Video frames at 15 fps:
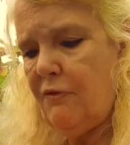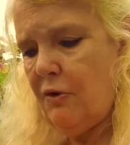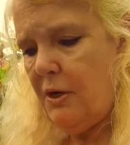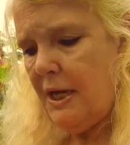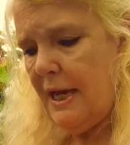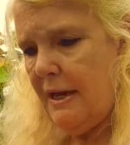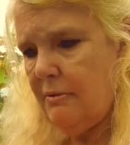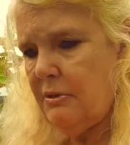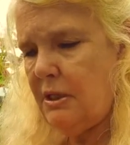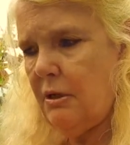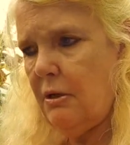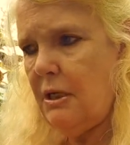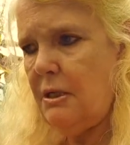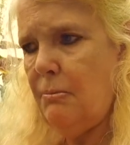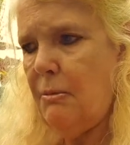got it
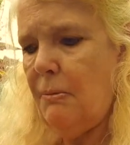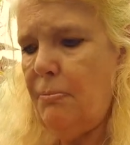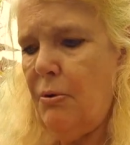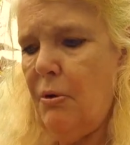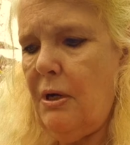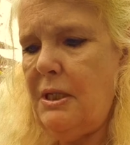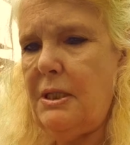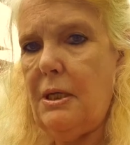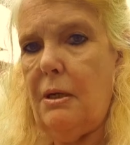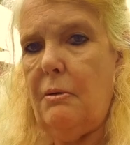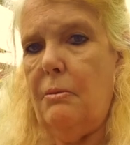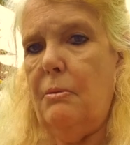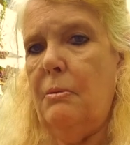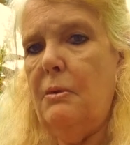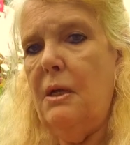outside in my
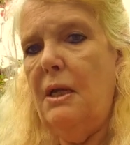polytunnel,